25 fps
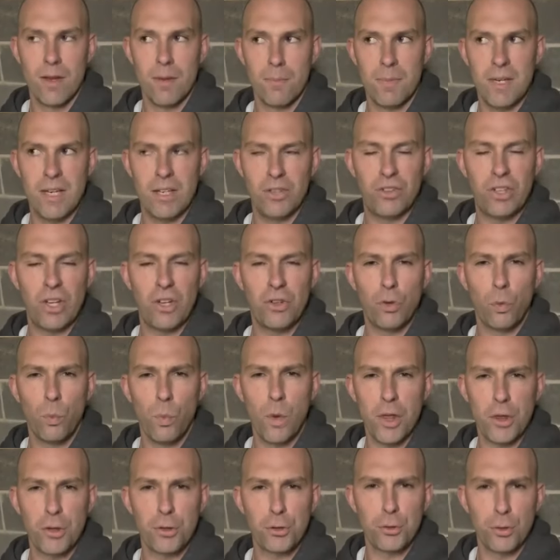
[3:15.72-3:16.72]
But he says,
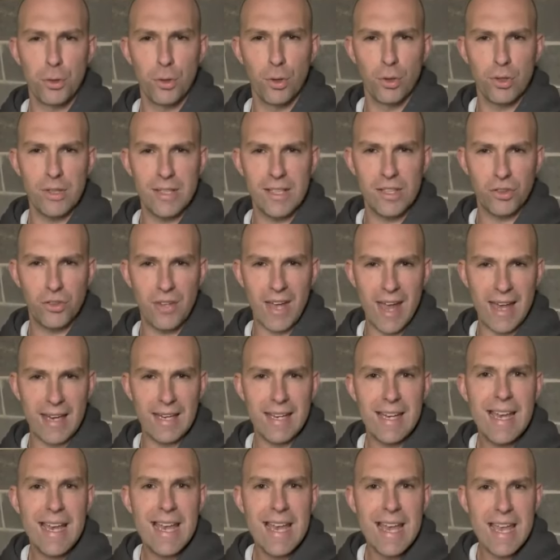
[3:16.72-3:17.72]
with trillions at
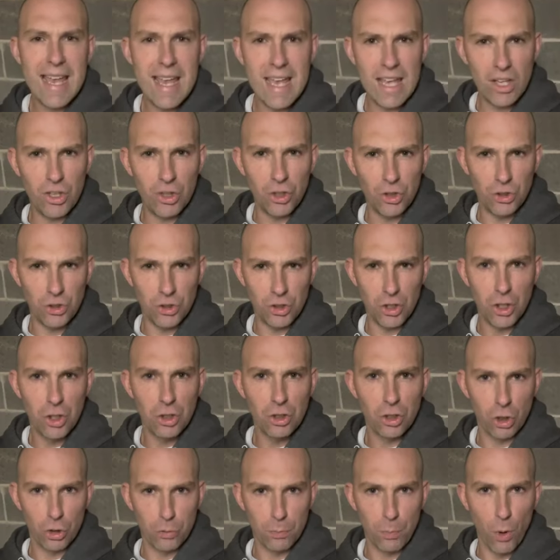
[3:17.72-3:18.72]
his
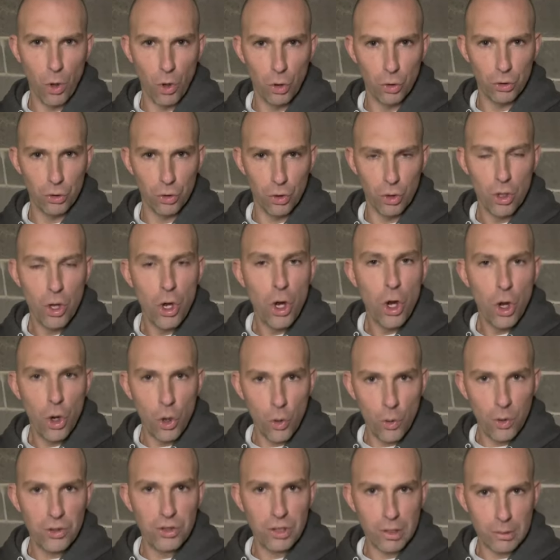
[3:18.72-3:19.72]
disposal.
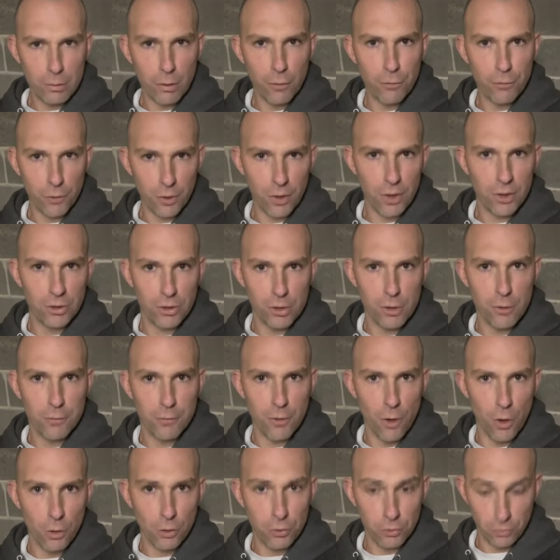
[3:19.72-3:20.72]
Who is he referring to,
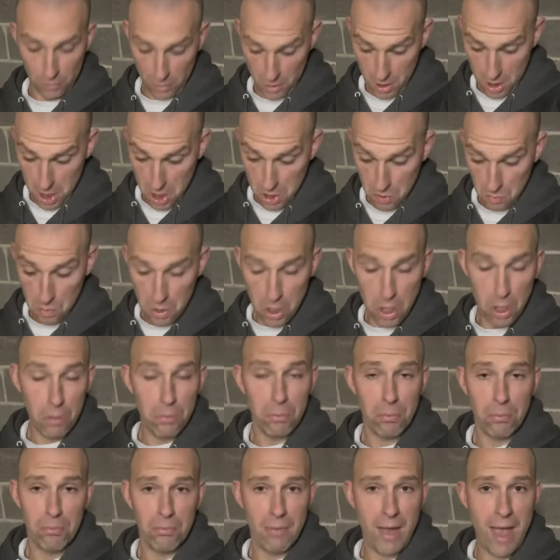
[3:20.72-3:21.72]
folks?
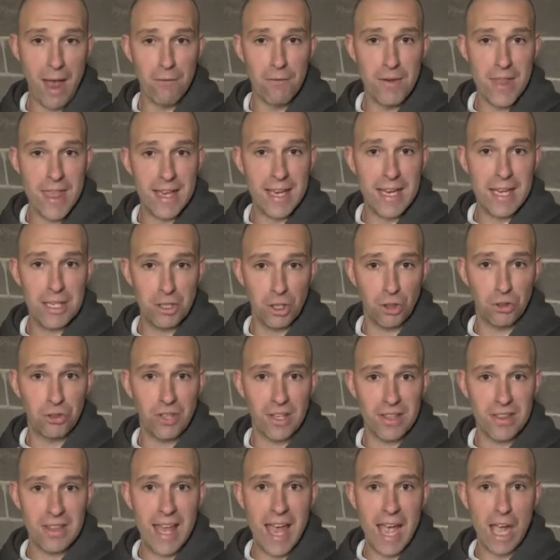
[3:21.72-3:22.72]
Well, everything he just
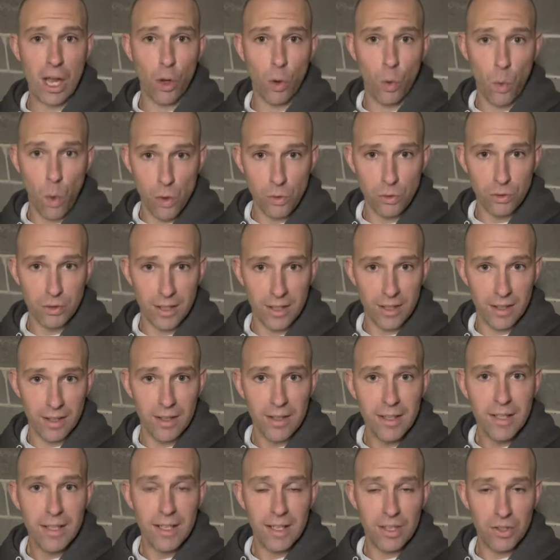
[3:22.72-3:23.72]
said in that quote there,
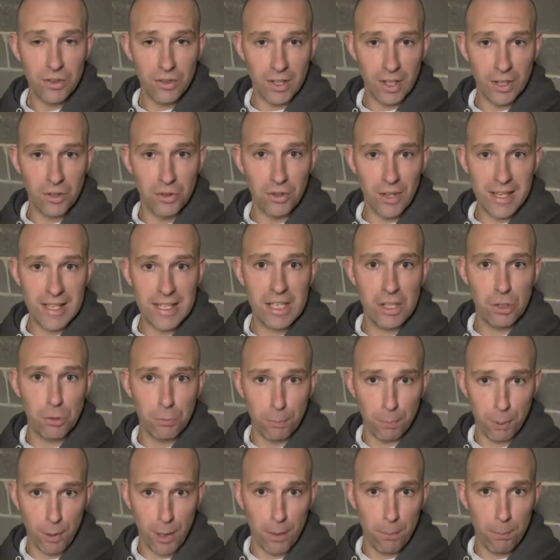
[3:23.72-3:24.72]
it sounds like he's
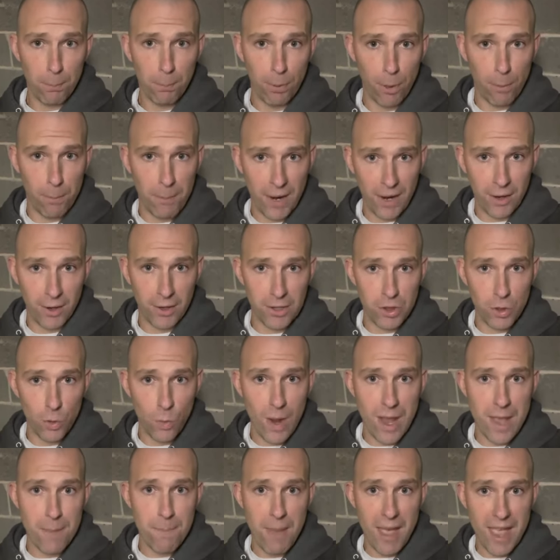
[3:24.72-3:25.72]
pre preparing the
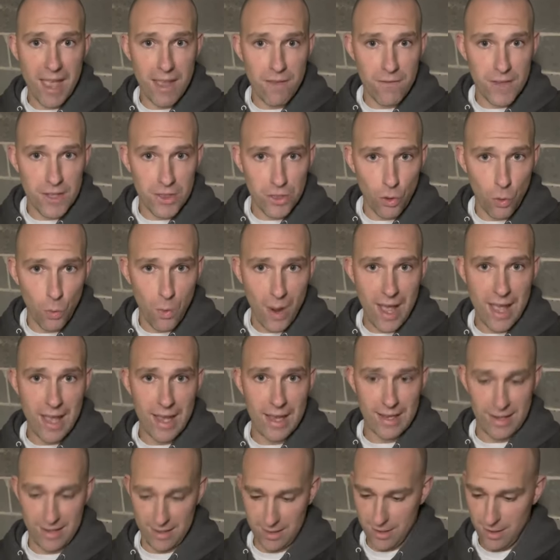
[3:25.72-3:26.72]
way, paving the
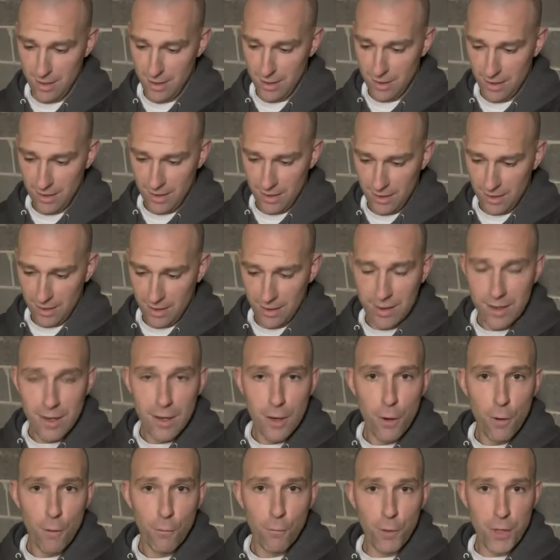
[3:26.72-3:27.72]
way
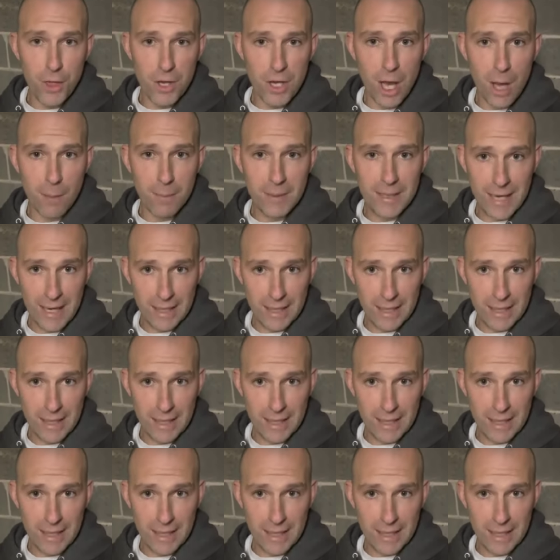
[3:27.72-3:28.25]
for the coming